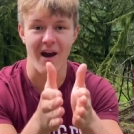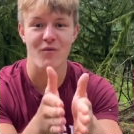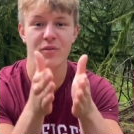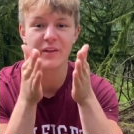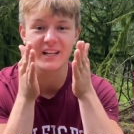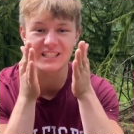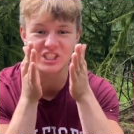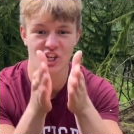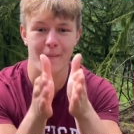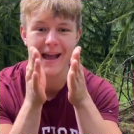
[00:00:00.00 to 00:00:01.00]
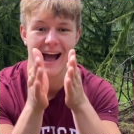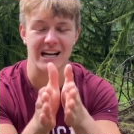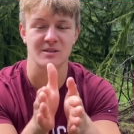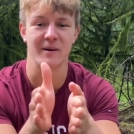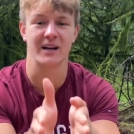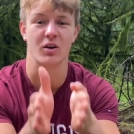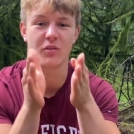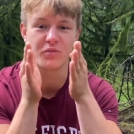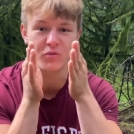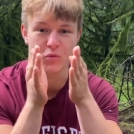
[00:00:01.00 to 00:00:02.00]
Everything is some aspect of
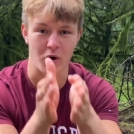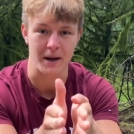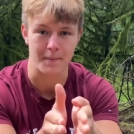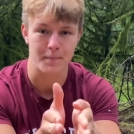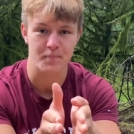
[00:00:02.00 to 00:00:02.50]
frame.